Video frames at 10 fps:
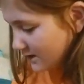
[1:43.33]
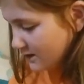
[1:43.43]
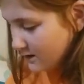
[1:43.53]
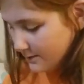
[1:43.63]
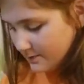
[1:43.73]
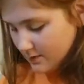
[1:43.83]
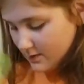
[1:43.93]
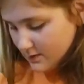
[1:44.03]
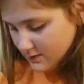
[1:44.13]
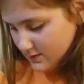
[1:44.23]
Um,
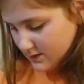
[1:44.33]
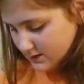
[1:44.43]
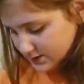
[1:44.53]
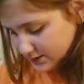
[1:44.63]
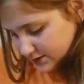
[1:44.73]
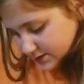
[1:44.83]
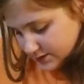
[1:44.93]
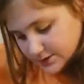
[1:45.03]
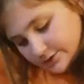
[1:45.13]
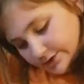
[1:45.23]
this is
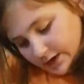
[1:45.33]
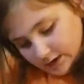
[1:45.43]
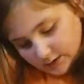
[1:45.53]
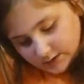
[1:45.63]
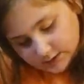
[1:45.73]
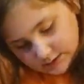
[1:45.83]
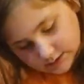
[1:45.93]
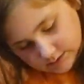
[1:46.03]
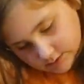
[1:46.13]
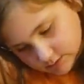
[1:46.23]
just green
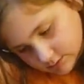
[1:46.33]
because